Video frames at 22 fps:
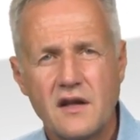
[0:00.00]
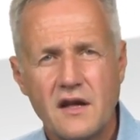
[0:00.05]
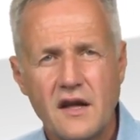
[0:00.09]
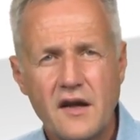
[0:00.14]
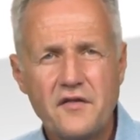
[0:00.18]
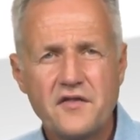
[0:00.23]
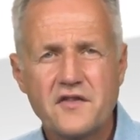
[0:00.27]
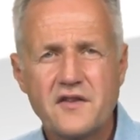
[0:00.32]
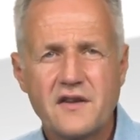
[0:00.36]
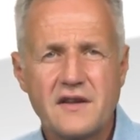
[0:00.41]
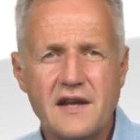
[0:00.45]

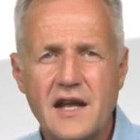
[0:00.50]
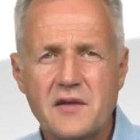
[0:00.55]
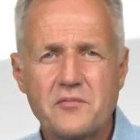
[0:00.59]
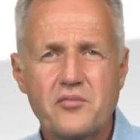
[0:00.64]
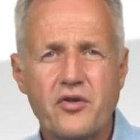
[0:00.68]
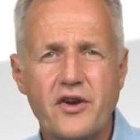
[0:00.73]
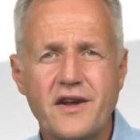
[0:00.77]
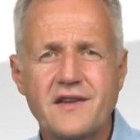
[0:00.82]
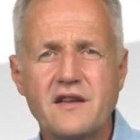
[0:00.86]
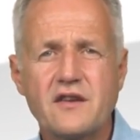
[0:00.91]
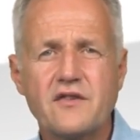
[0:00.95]
If the net
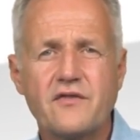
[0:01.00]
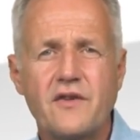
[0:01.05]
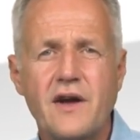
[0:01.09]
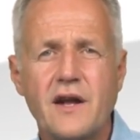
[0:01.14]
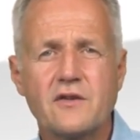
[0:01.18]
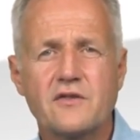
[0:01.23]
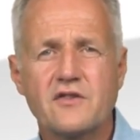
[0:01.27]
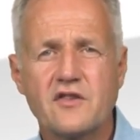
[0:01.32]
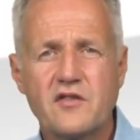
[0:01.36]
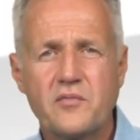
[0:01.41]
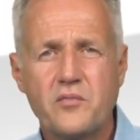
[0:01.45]
present
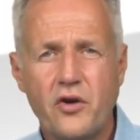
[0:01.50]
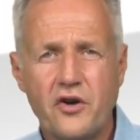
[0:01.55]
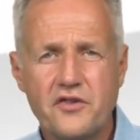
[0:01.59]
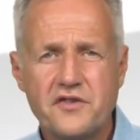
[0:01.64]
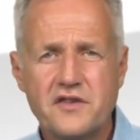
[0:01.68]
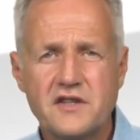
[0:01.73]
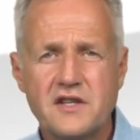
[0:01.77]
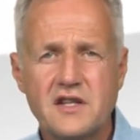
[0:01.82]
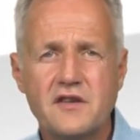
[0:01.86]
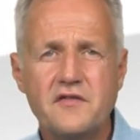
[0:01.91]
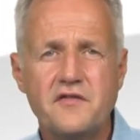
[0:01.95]
value is
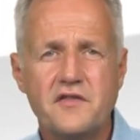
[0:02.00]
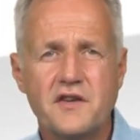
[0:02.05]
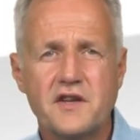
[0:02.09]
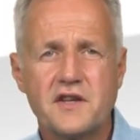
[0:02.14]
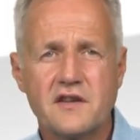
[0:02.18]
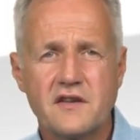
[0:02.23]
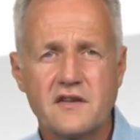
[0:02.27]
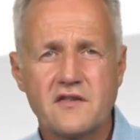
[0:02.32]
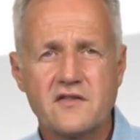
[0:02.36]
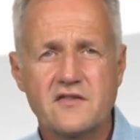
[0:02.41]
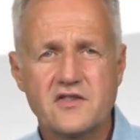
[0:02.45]
positive, it
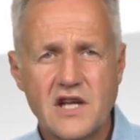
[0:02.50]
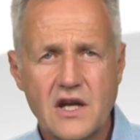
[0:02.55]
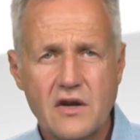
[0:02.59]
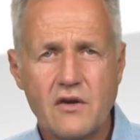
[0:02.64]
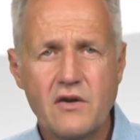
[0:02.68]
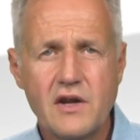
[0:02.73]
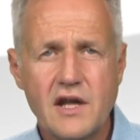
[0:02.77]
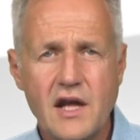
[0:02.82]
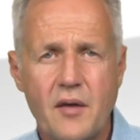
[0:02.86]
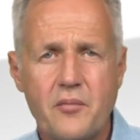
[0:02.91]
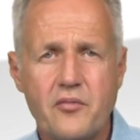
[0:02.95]
is
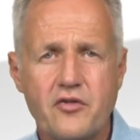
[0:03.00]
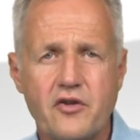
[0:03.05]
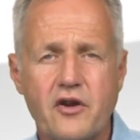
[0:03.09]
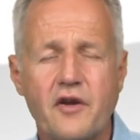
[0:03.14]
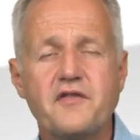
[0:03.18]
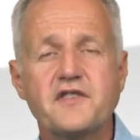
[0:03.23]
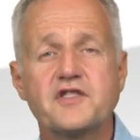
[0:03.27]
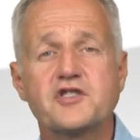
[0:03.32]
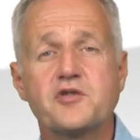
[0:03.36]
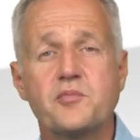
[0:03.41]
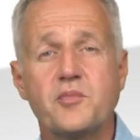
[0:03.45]
generally a
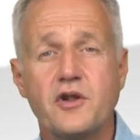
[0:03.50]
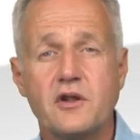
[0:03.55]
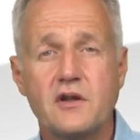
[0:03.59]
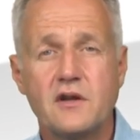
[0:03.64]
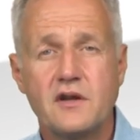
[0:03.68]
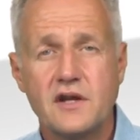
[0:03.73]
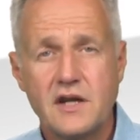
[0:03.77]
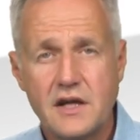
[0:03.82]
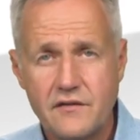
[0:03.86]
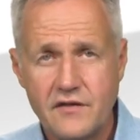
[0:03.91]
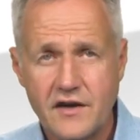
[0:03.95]
profitable
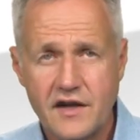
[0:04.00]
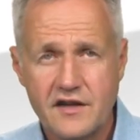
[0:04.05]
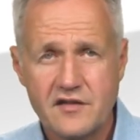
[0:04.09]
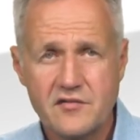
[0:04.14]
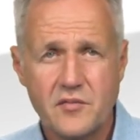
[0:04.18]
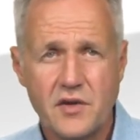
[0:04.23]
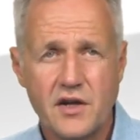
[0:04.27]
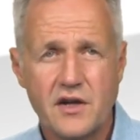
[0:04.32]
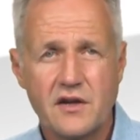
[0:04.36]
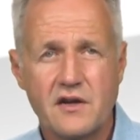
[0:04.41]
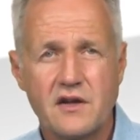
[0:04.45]

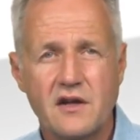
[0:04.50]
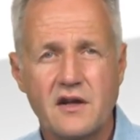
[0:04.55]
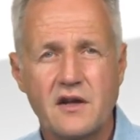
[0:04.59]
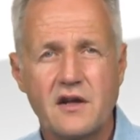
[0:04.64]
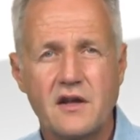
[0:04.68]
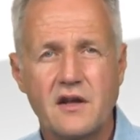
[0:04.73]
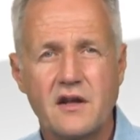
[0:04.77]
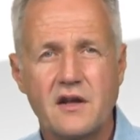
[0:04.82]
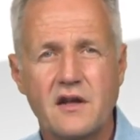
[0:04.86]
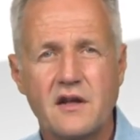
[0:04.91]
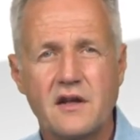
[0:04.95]
investment.
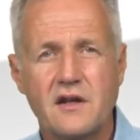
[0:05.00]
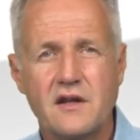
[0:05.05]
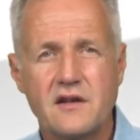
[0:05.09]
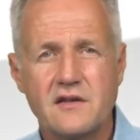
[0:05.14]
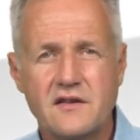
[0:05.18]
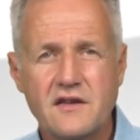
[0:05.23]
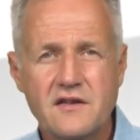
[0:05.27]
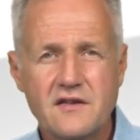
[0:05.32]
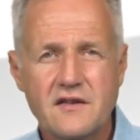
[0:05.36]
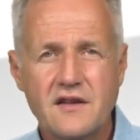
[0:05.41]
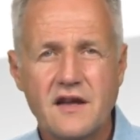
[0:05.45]
In
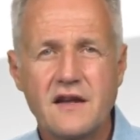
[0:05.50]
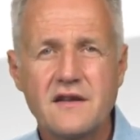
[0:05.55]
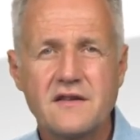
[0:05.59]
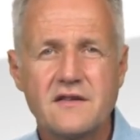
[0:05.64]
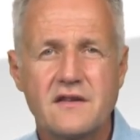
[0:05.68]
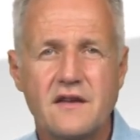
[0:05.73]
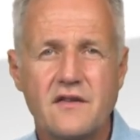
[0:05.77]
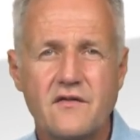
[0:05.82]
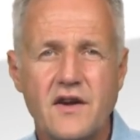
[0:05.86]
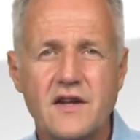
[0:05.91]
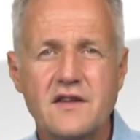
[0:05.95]
this case,
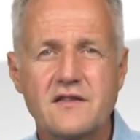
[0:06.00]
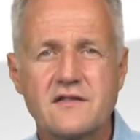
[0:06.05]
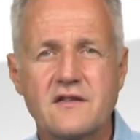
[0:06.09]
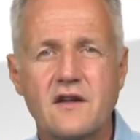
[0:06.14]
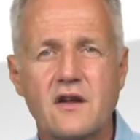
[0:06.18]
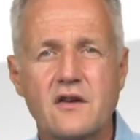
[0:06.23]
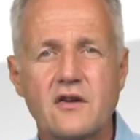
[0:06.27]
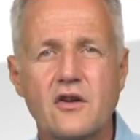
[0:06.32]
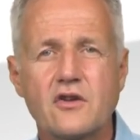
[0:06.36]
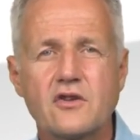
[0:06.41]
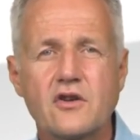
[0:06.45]
the
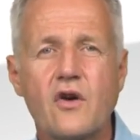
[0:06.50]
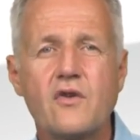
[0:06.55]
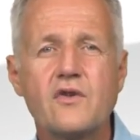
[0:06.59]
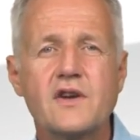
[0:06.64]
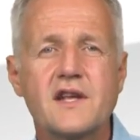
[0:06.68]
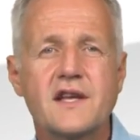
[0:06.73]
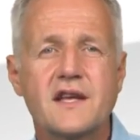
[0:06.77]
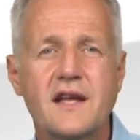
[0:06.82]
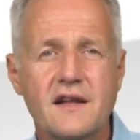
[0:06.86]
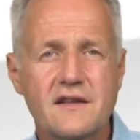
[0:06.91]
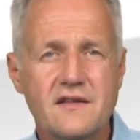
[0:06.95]
investor not
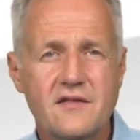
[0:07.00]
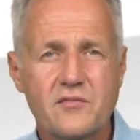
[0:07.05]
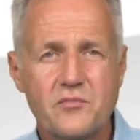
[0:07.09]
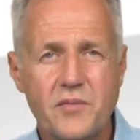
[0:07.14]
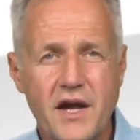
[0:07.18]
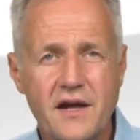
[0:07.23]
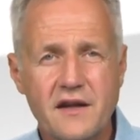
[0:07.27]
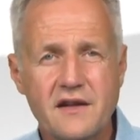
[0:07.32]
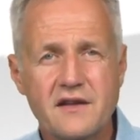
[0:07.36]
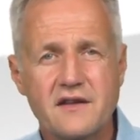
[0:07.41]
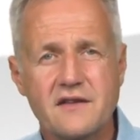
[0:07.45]
only gets
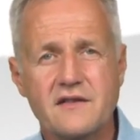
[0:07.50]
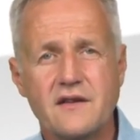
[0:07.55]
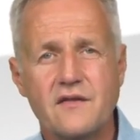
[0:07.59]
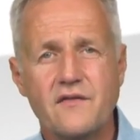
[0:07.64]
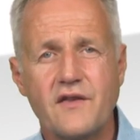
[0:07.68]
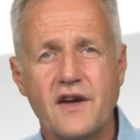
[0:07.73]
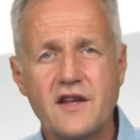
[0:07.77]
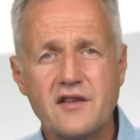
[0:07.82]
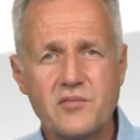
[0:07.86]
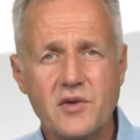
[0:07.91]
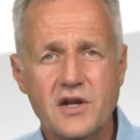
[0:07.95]
back his
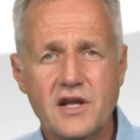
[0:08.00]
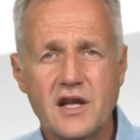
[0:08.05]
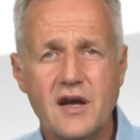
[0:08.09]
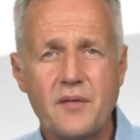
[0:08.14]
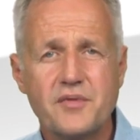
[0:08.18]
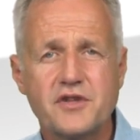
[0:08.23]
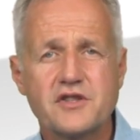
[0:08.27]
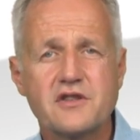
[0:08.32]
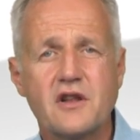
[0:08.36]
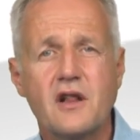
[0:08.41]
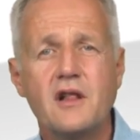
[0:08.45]
investment
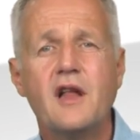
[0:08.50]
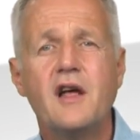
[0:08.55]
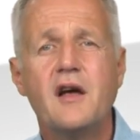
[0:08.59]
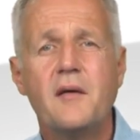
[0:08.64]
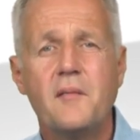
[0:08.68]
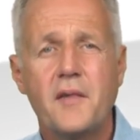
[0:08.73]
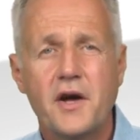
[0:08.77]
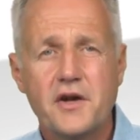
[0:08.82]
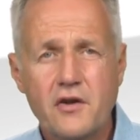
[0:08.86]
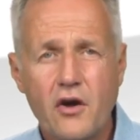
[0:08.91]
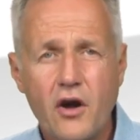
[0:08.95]
capital,
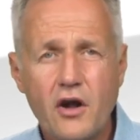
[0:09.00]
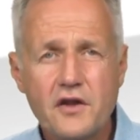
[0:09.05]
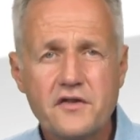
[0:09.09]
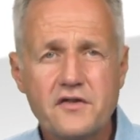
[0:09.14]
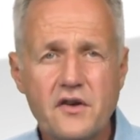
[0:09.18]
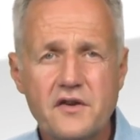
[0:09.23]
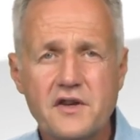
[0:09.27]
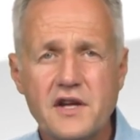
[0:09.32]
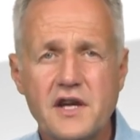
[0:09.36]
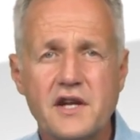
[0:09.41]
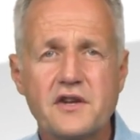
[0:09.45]
but
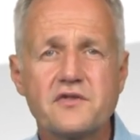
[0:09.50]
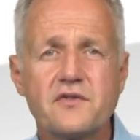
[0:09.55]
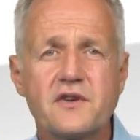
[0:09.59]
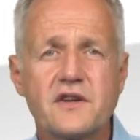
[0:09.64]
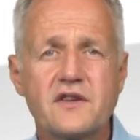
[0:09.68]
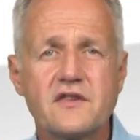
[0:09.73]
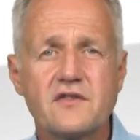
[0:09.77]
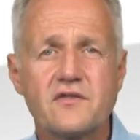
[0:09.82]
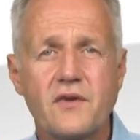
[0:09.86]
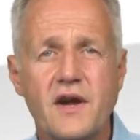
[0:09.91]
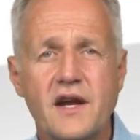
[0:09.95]
also an
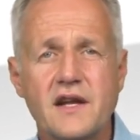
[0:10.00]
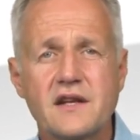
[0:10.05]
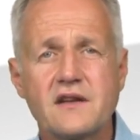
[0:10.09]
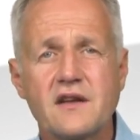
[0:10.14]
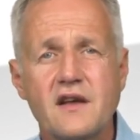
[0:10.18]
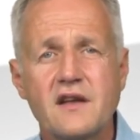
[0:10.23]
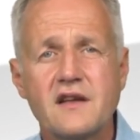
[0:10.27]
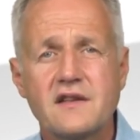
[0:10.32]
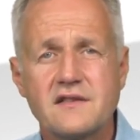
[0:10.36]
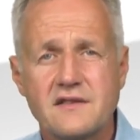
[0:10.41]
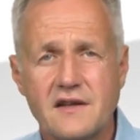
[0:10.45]
interest rate
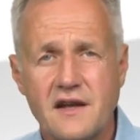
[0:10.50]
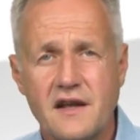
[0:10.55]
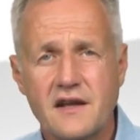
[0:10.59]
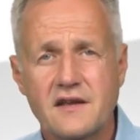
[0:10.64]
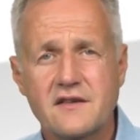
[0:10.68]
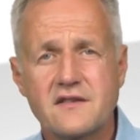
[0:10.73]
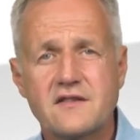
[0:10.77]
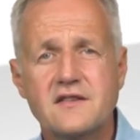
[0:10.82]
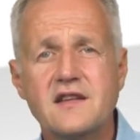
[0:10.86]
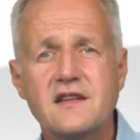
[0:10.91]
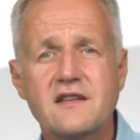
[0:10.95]
that
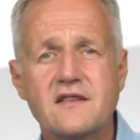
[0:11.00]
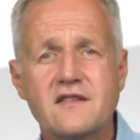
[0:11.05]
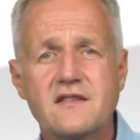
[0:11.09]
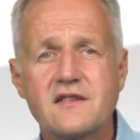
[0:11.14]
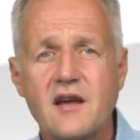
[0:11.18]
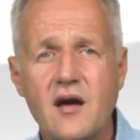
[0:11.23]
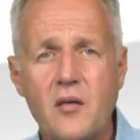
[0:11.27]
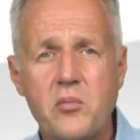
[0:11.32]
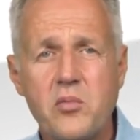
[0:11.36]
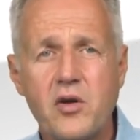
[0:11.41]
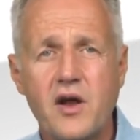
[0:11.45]
exceeds
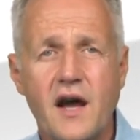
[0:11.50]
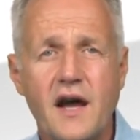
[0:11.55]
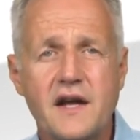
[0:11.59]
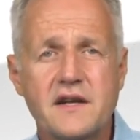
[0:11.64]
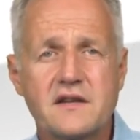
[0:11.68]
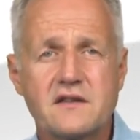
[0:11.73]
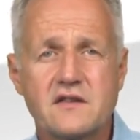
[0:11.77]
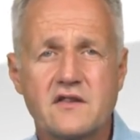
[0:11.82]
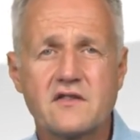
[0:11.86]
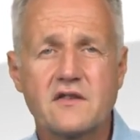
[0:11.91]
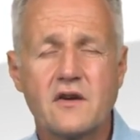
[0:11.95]
the
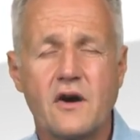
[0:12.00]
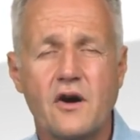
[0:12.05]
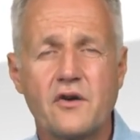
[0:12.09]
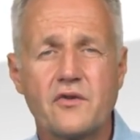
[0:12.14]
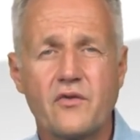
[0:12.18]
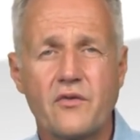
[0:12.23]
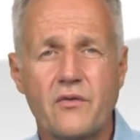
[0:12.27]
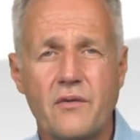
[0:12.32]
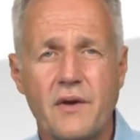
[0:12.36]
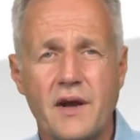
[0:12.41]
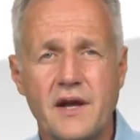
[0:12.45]
applied discount
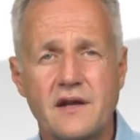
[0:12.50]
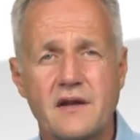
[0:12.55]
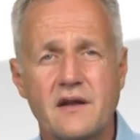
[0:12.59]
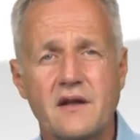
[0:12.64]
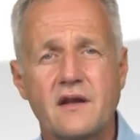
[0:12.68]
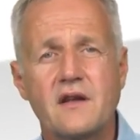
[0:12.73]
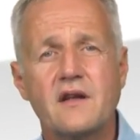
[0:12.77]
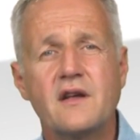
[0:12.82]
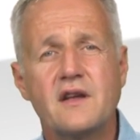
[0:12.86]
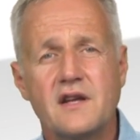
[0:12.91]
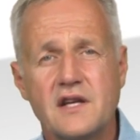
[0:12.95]
rate
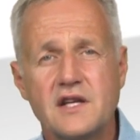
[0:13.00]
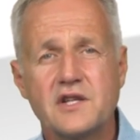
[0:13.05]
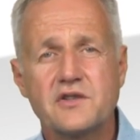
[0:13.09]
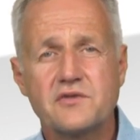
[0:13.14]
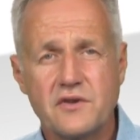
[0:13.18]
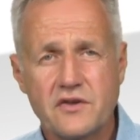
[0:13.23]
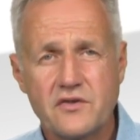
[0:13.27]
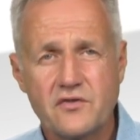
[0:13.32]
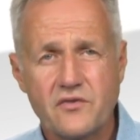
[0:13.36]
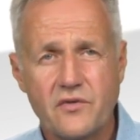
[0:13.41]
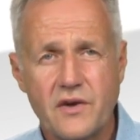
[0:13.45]

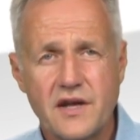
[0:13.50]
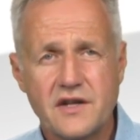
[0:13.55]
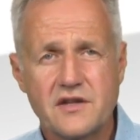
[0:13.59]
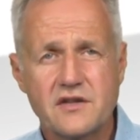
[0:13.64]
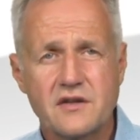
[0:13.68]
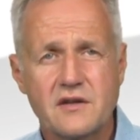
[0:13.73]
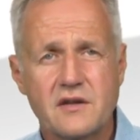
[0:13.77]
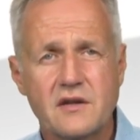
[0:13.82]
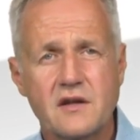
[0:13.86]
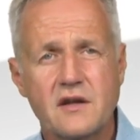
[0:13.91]
interest rate.